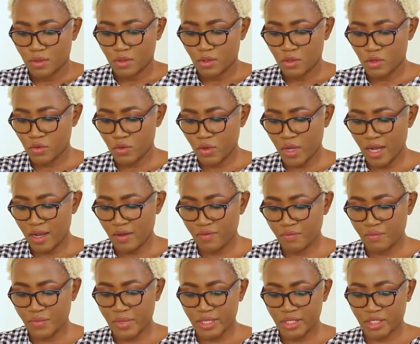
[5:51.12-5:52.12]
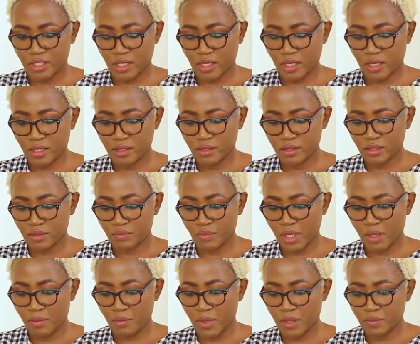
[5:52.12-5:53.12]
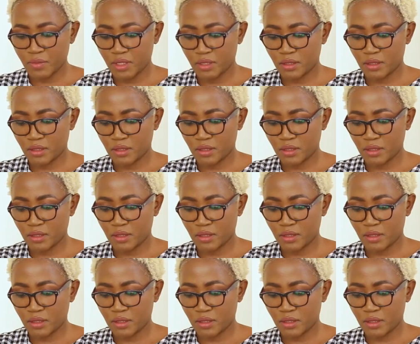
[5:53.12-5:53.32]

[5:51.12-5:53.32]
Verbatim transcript: You have magic hands. My mom